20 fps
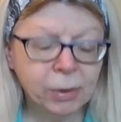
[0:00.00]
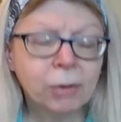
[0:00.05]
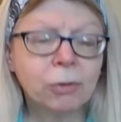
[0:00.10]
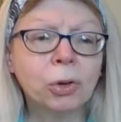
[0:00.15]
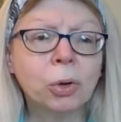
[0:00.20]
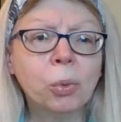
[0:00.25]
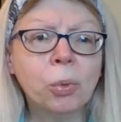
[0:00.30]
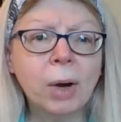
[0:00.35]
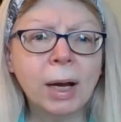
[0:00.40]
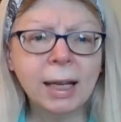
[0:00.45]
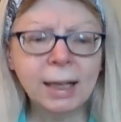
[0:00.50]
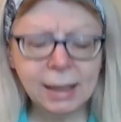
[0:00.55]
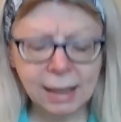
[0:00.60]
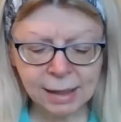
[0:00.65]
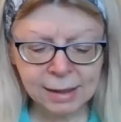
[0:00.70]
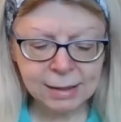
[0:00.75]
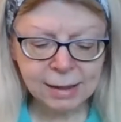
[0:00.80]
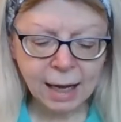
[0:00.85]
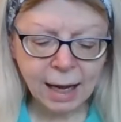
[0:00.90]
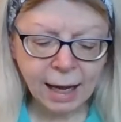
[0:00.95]
for one
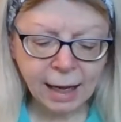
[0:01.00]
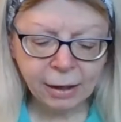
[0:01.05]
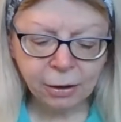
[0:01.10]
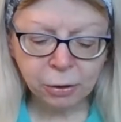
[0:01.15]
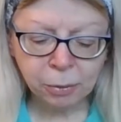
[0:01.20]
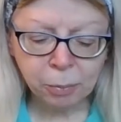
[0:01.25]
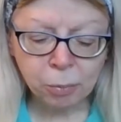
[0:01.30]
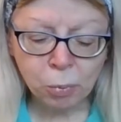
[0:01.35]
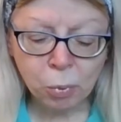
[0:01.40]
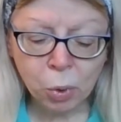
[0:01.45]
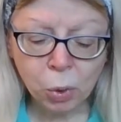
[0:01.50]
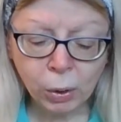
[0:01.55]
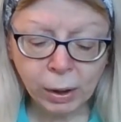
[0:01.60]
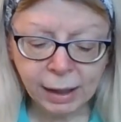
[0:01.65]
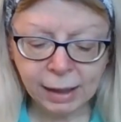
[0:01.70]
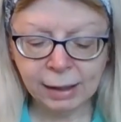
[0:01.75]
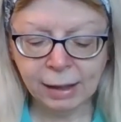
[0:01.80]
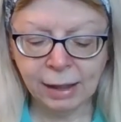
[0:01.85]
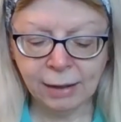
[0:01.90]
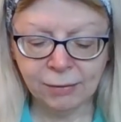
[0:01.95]
entire
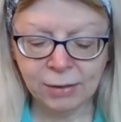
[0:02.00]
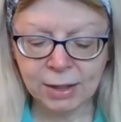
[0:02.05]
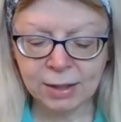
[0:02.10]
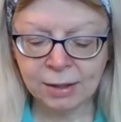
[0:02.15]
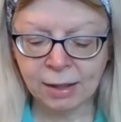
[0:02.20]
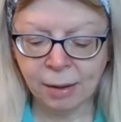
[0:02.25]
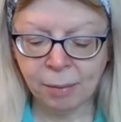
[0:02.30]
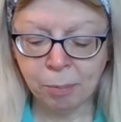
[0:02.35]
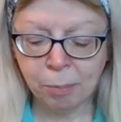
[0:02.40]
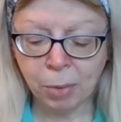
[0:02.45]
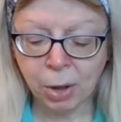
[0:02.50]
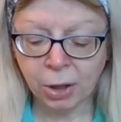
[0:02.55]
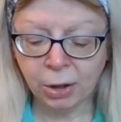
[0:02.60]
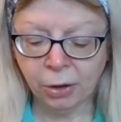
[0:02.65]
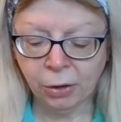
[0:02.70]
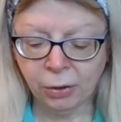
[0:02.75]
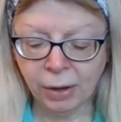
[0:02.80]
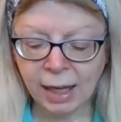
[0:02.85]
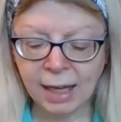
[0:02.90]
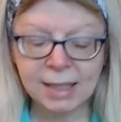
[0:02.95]
moiety of the sum
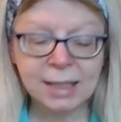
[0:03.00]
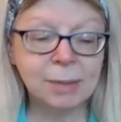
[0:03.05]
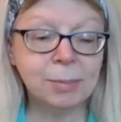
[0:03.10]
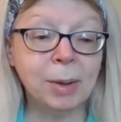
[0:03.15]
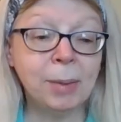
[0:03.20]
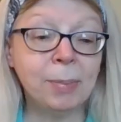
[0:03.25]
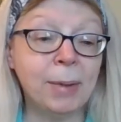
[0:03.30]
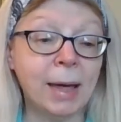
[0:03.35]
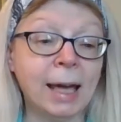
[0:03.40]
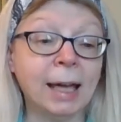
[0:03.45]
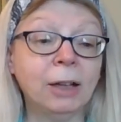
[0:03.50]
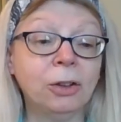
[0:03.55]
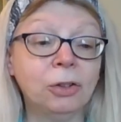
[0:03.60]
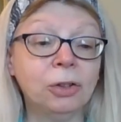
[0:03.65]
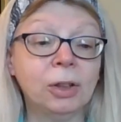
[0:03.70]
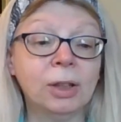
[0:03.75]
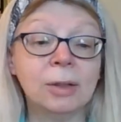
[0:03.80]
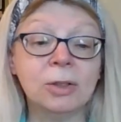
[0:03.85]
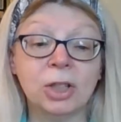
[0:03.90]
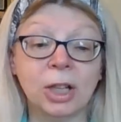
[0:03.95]
borrowed has to be paid
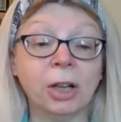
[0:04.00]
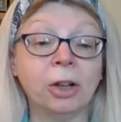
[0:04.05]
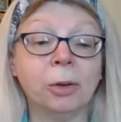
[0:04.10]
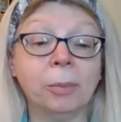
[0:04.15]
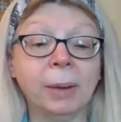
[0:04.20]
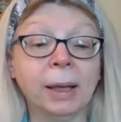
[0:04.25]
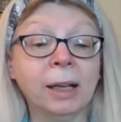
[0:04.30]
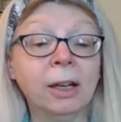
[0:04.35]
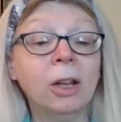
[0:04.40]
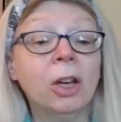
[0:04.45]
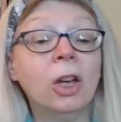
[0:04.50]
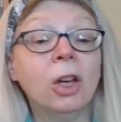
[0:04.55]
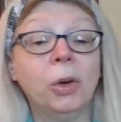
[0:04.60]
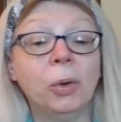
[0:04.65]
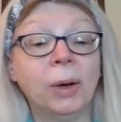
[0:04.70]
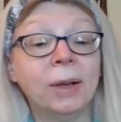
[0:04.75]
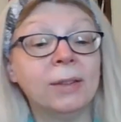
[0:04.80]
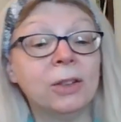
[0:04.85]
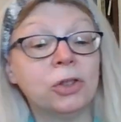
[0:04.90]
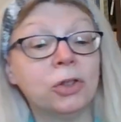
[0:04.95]
to the gentleman
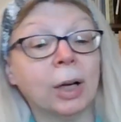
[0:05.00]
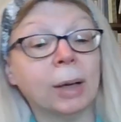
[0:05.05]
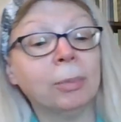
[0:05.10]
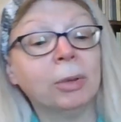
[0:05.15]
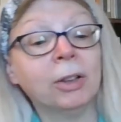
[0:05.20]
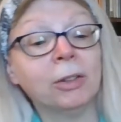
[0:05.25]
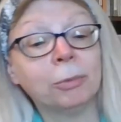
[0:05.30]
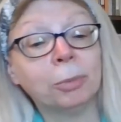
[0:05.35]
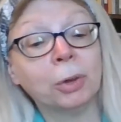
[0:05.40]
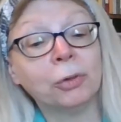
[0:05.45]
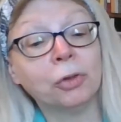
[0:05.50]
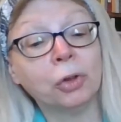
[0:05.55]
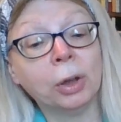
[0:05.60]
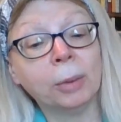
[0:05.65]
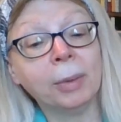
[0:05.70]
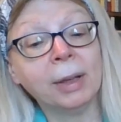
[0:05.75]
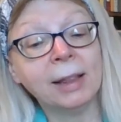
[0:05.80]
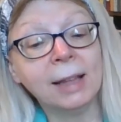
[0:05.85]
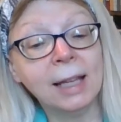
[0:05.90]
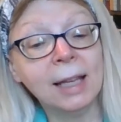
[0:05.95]
who had the trouble of
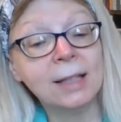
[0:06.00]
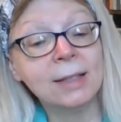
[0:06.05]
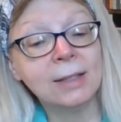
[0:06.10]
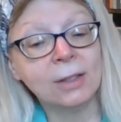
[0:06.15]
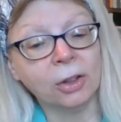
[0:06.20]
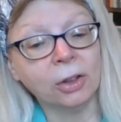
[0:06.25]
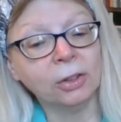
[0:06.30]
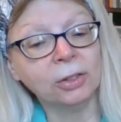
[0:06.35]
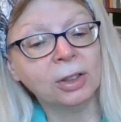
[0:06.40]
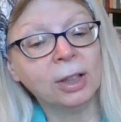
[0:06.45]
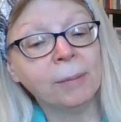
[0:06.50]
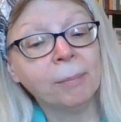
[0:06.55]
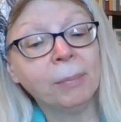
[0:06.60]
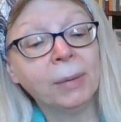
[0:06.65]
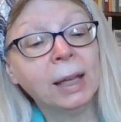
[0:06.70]
performing the insult,